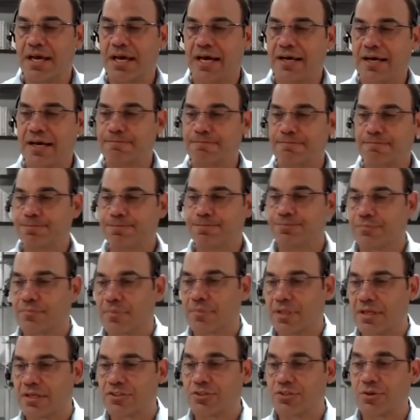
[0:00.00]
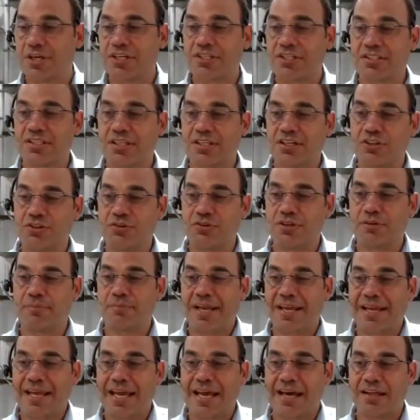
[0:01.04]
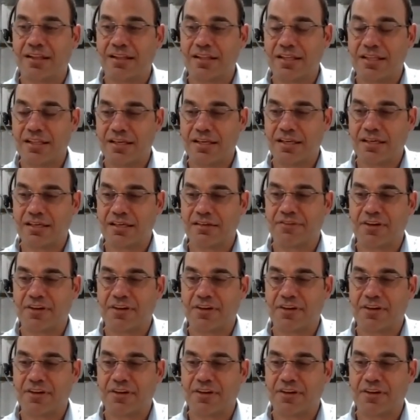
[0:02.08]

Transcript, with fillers: Um, so I just included my Calendly link.